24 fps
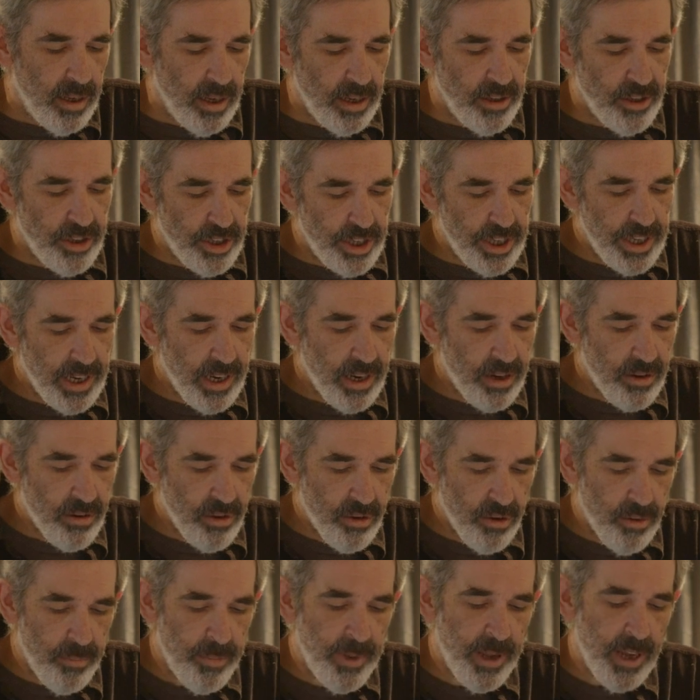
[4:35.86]
and she at
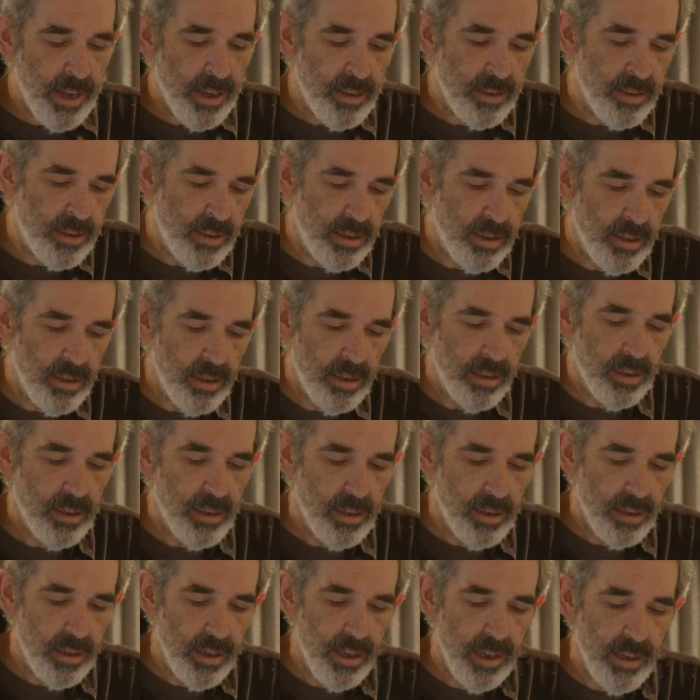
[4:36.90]
her best,
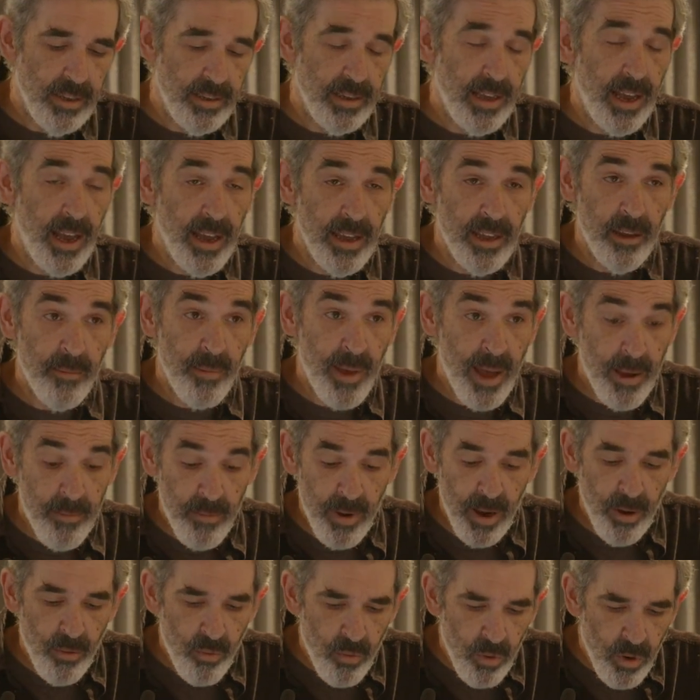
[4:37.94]
as I am at
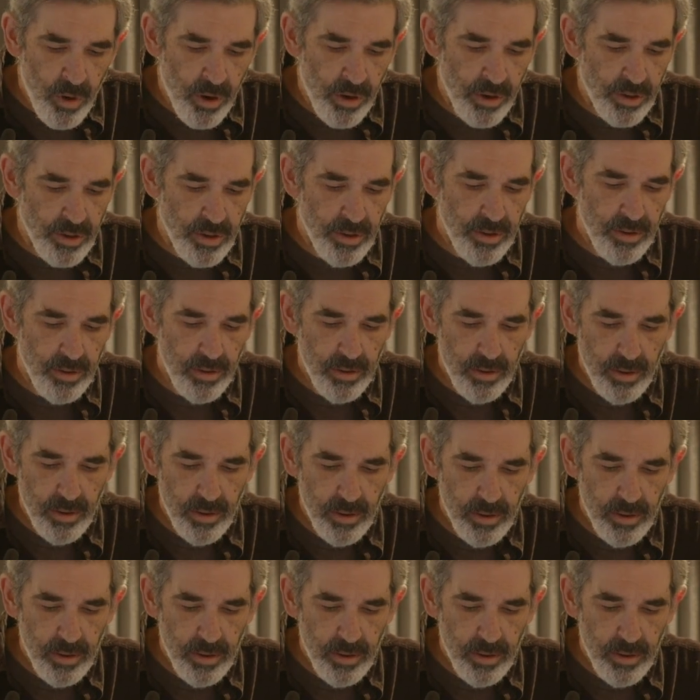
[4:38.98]
my worst.